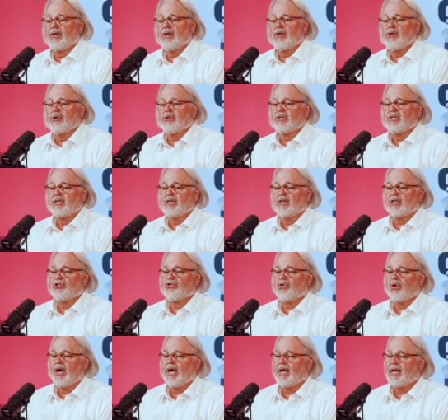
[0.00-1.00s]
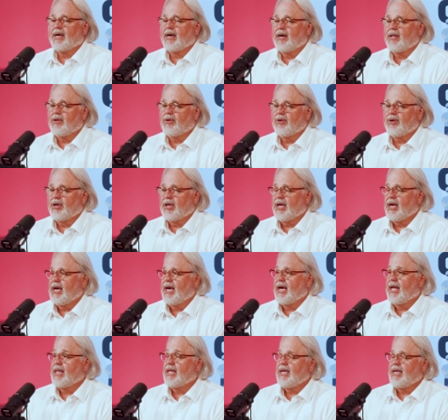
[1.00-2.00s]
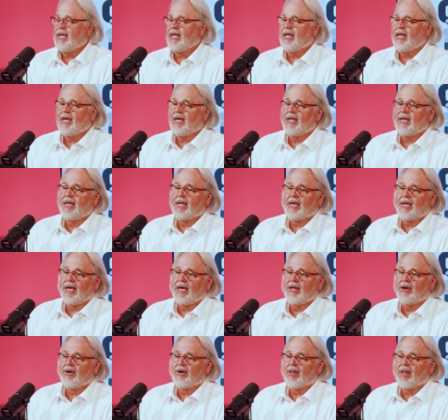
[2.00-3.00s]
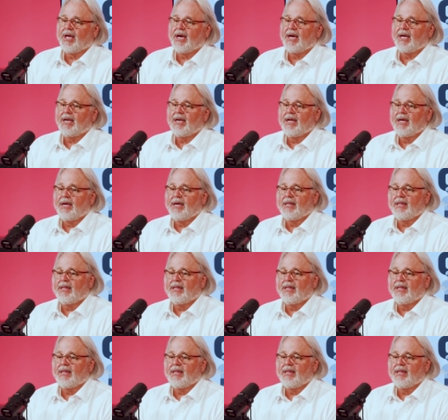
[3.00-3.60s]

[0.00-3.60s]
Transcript: You'll see a tri-colored LED indicator light